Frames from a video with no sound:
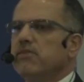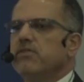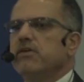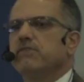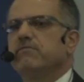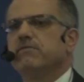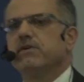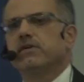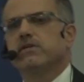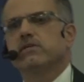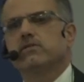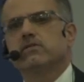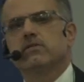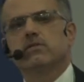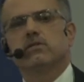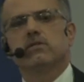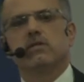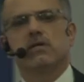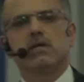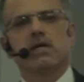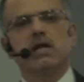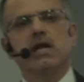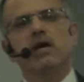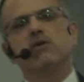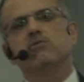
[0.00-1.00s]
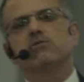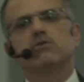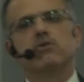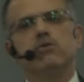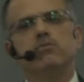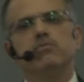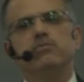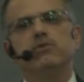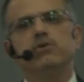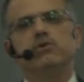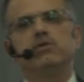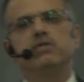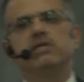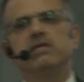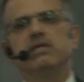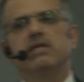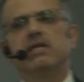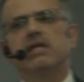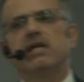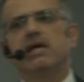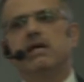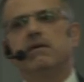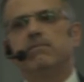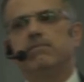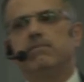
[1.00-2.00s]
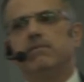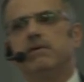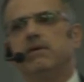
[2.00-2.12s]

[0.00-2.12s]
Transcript: the first cloud computing lab